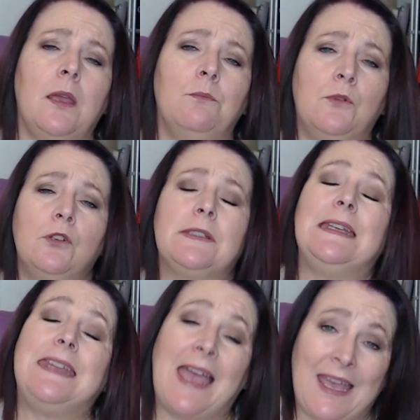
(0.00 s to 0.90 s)

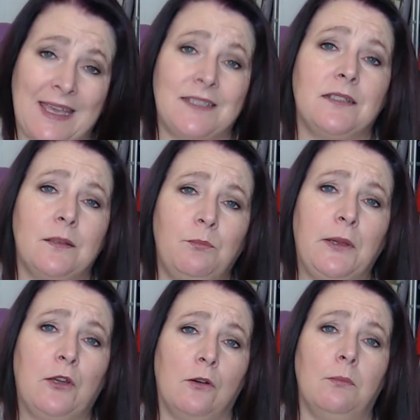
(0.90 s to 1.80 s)
Maudsley had
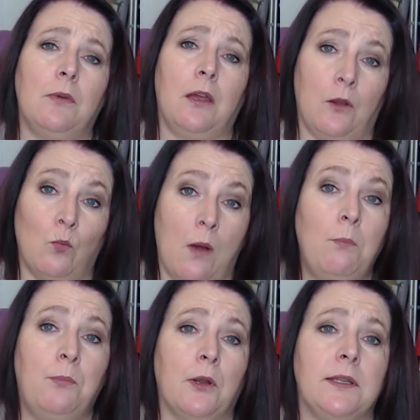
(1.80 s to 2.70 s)
begun at
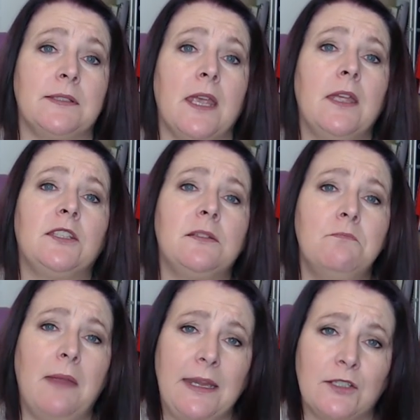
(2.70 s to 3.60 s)
one point to
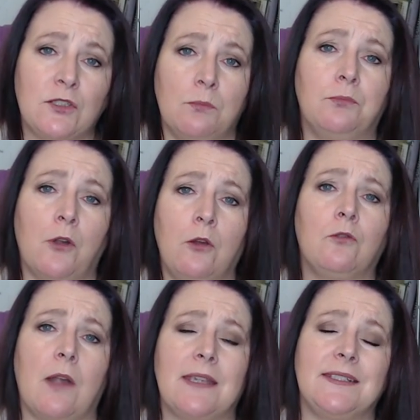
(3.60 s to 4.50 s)
make some
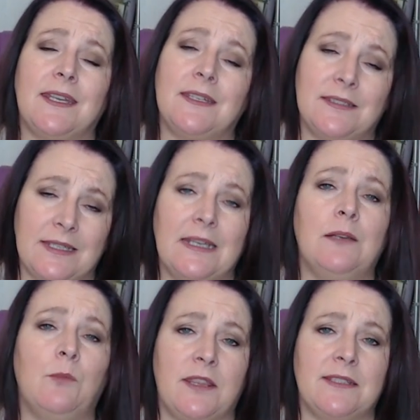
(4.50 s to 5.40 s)
progress in
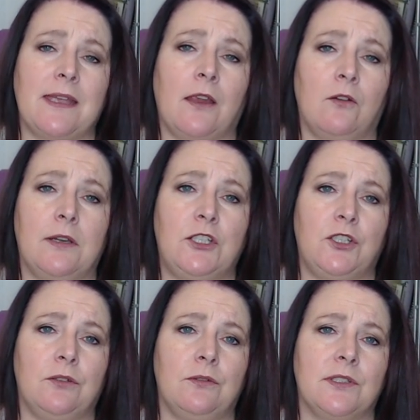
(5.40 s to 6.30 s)
dealing with his anger
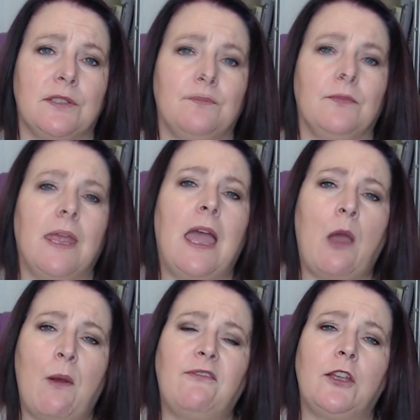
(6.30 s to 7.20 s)
issues.
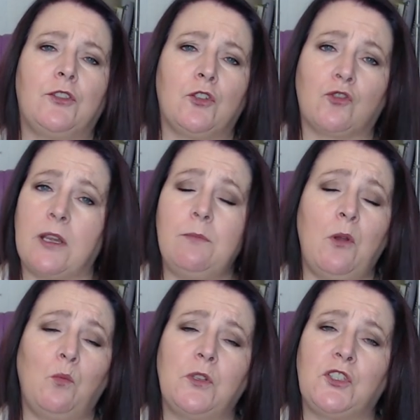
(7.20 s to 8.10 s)
However, the
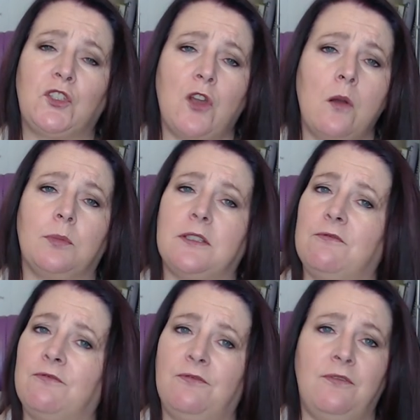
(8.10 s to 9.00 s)
treatment was
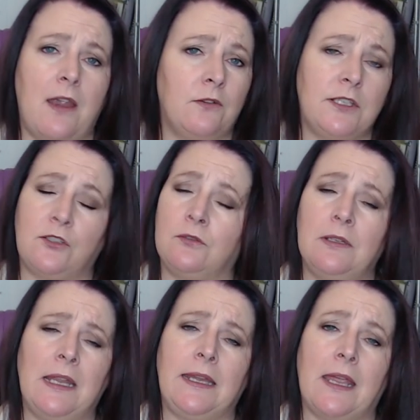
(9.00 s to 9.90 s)
stopped very
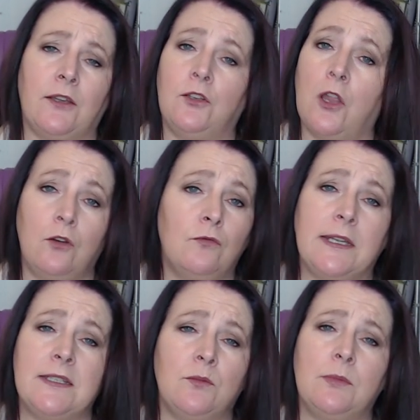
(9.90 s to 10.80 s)
suddenly and no
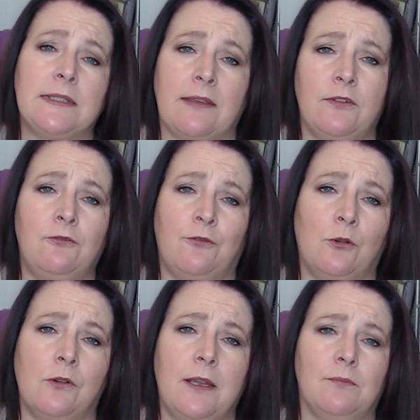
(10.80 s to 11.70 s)
reason was given
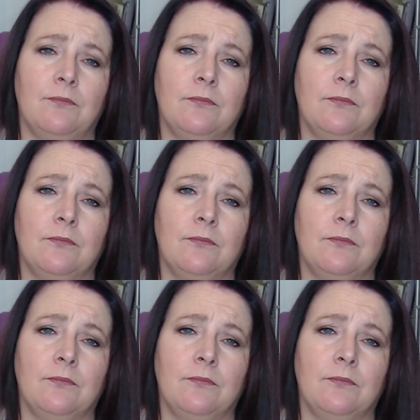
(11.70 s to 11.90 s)
for it.